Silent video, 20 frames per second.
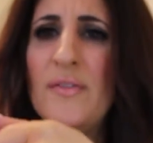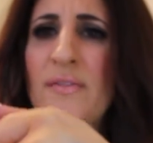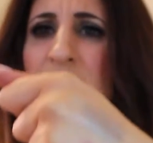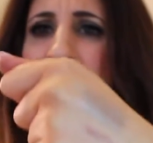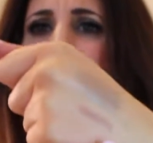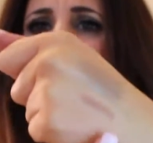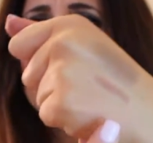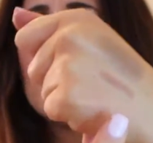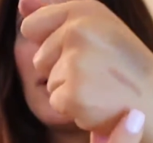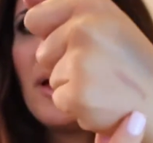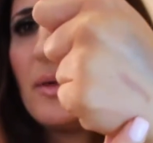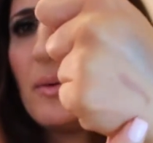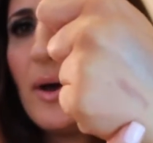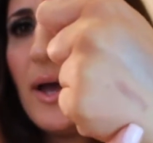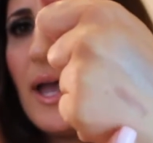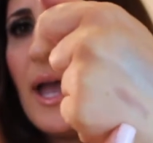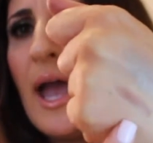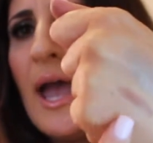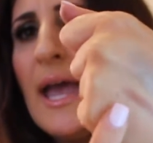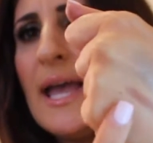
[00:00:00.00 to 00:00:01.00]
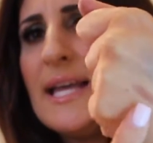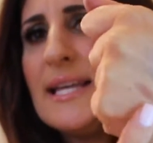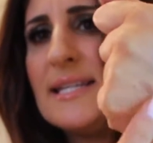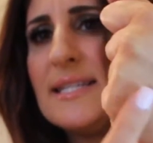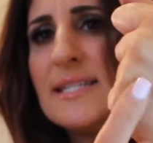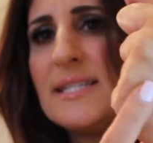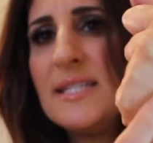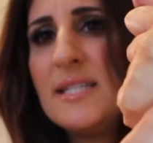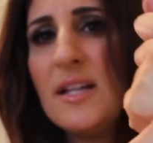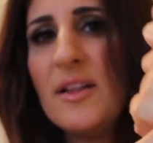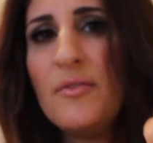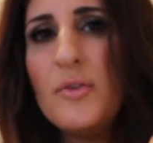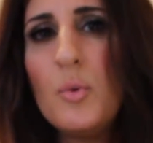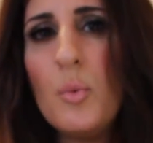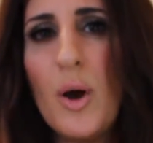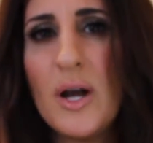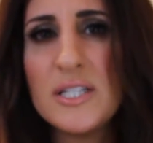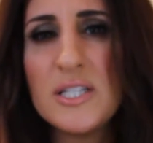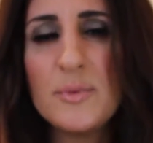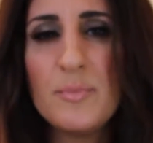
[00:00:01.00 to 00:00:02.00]
And this, by the way, is still, if
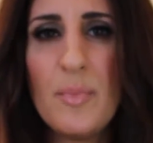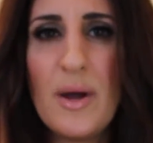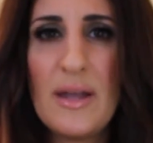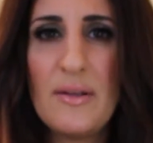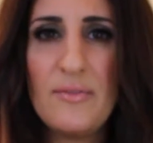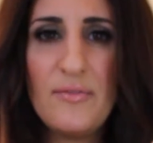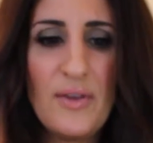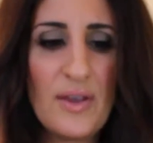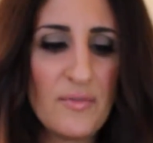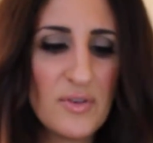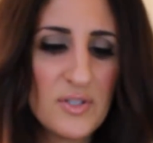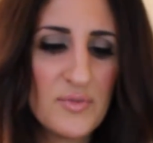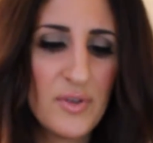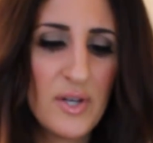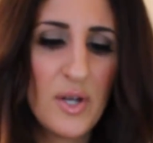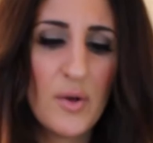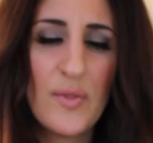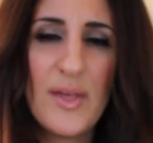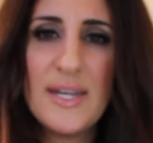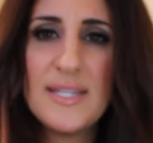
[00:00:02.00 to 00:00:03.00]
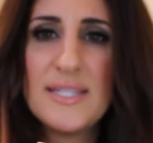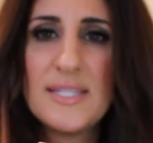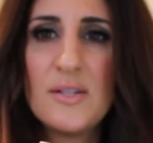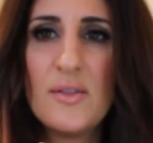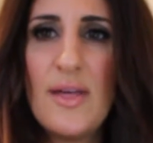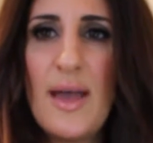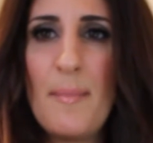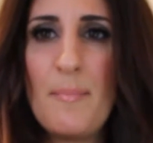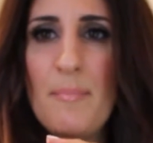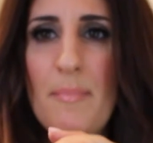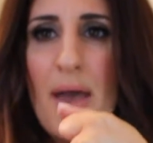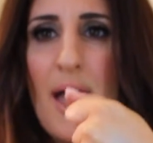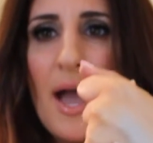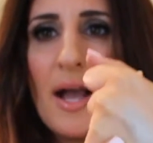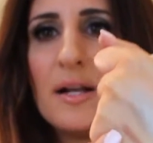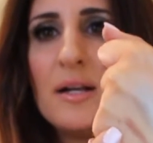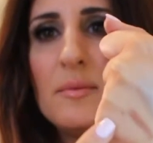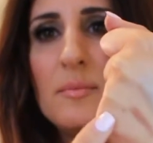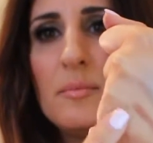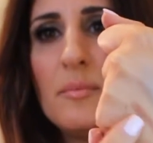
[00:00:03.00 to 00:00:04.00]
you watched my favorites video, that is still that
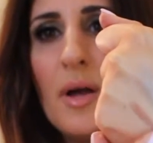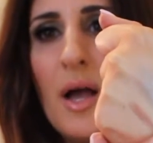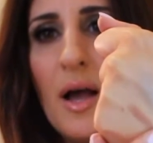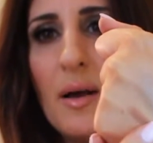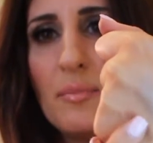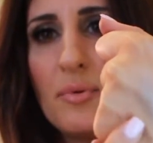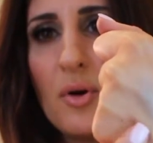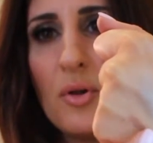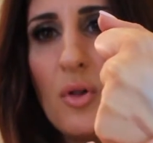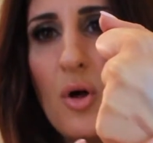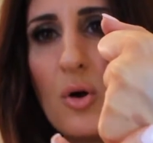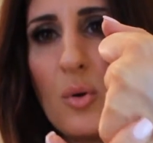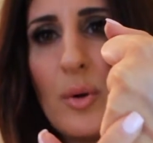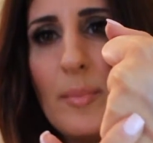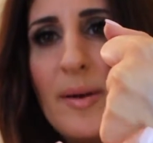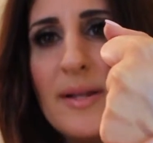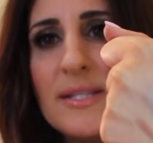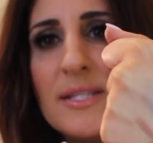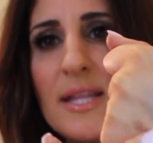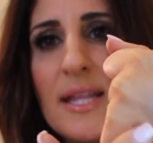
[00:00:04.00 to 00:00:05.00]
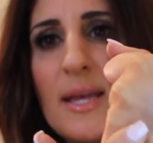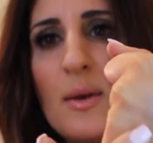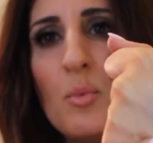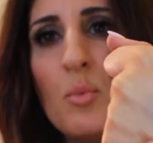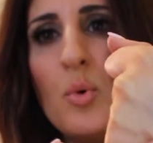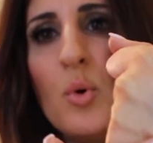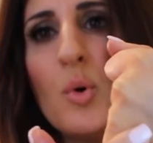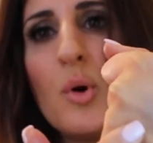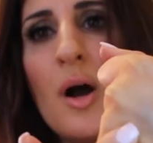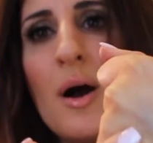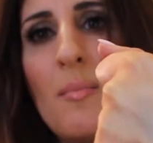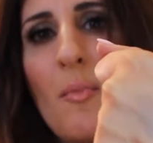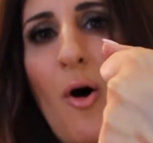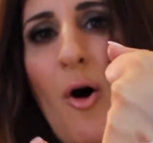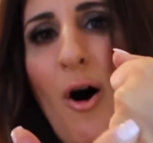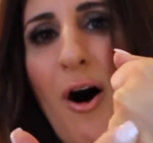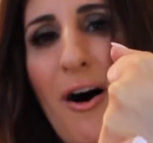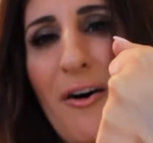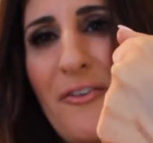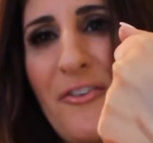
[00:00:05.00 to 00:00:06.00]
MAC uh, Pro Longwear pencil. It won't come
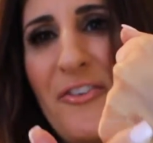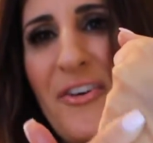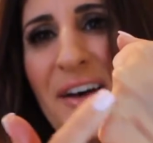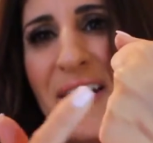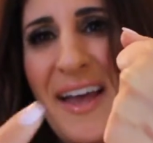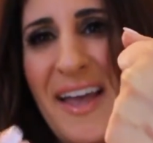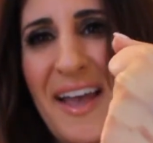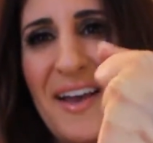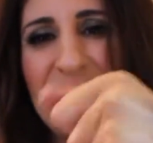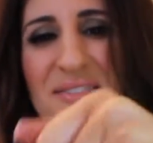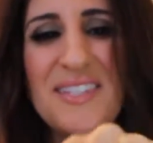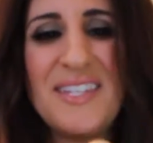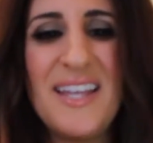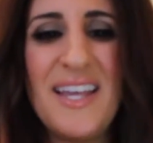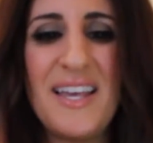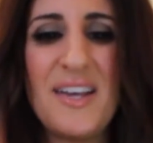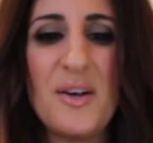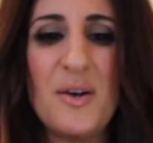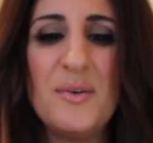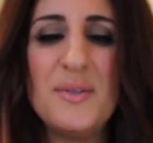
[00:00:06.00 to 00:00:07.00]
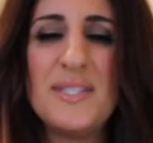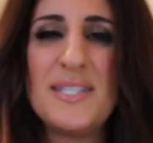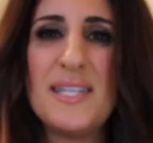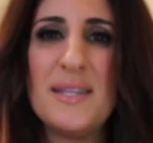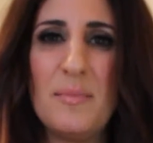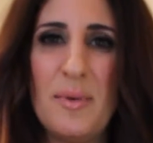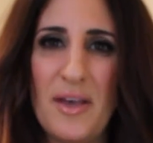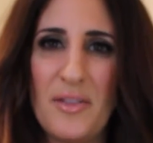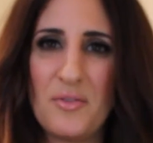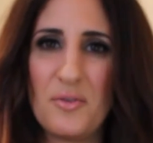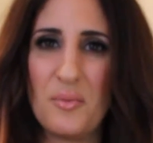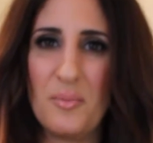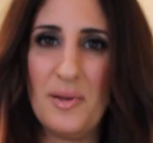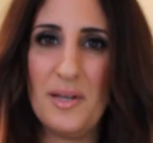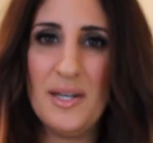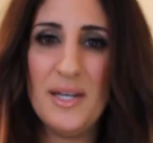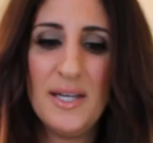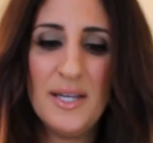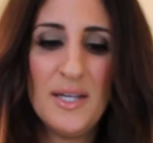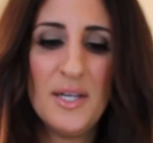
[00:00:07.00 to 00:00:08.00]
off. I have to like go into the bathroom
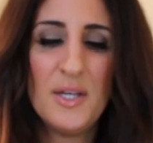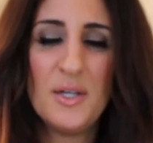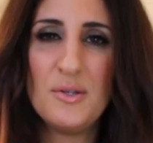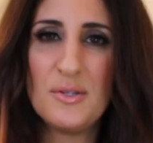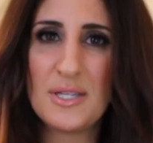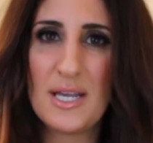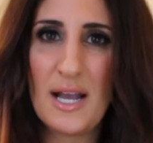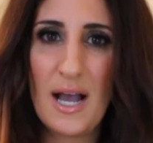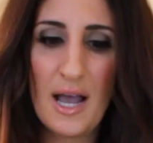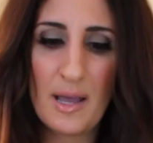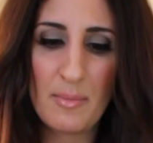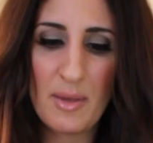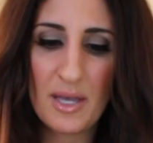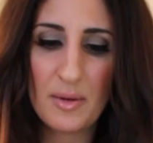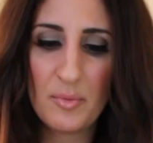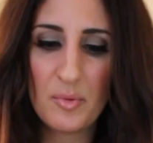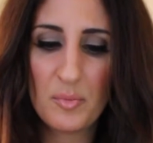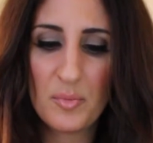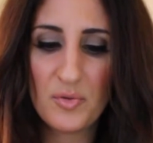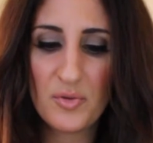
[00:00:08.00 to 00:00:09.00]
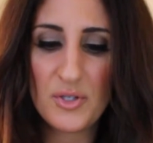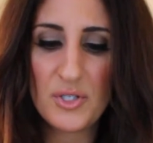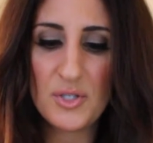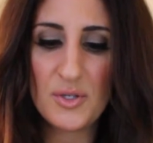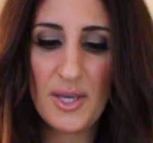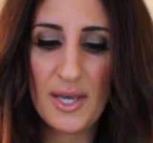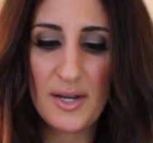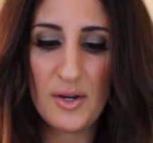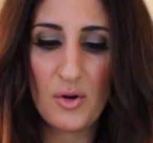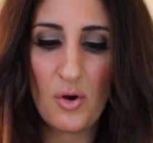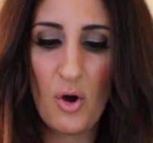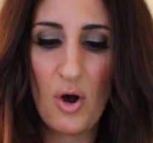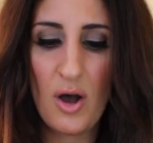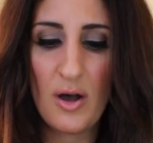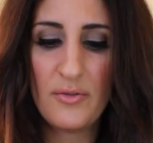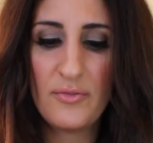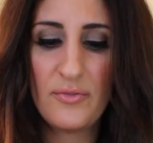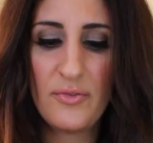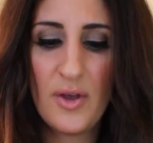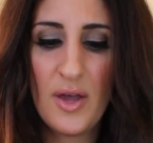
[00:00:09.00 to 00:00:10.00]
and use like eye makeup remover to get it
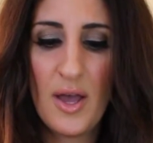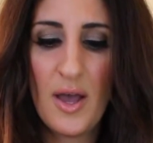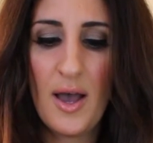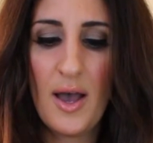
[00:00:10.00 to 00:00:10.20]
off.